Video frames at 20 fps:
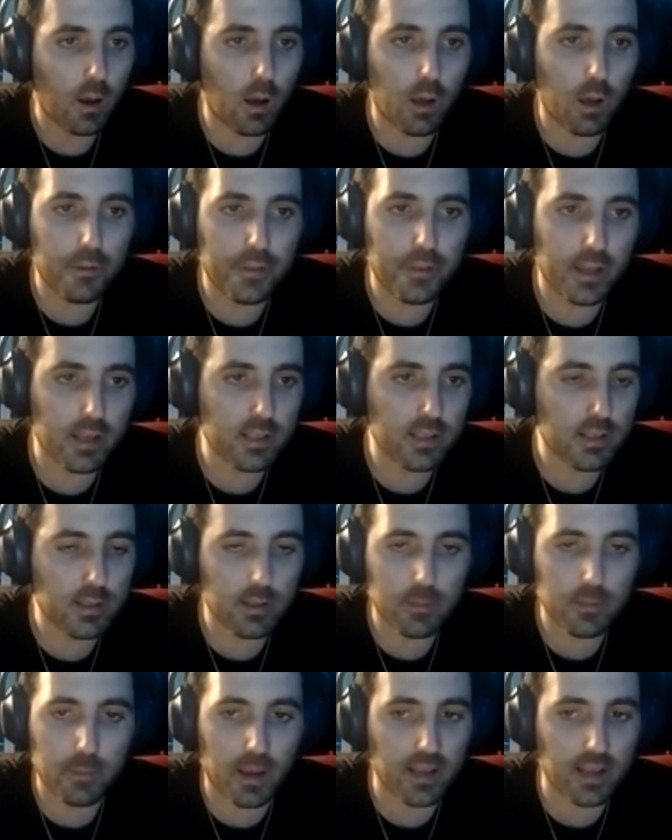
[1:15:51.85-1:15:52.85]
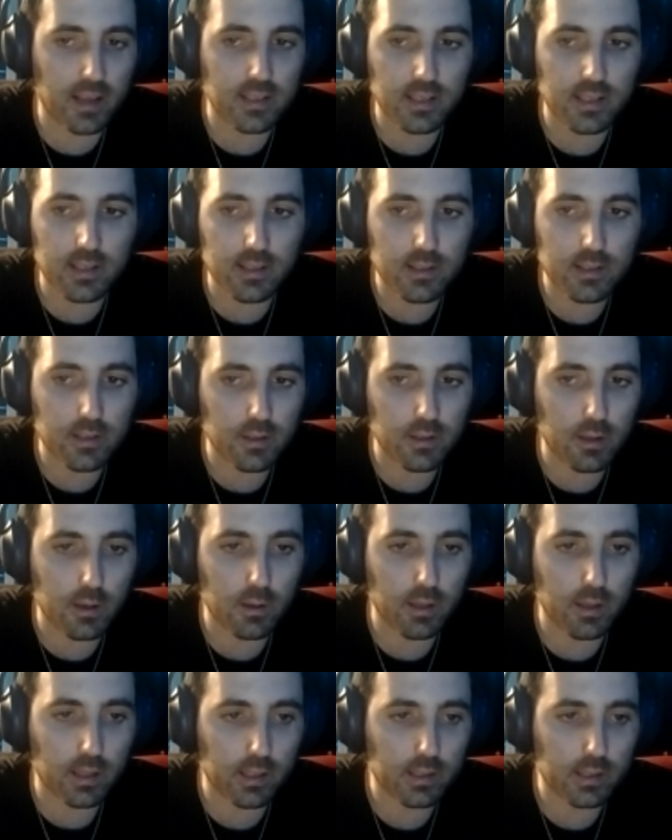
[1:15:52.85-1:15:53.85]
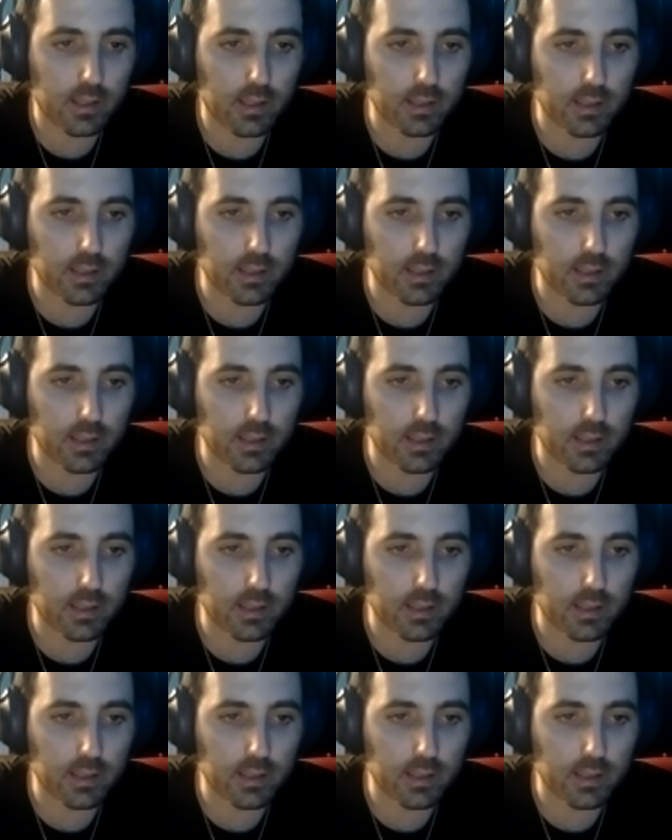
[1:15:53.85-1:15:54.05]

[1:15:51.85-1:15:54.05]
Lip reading: all things Pisces, you know,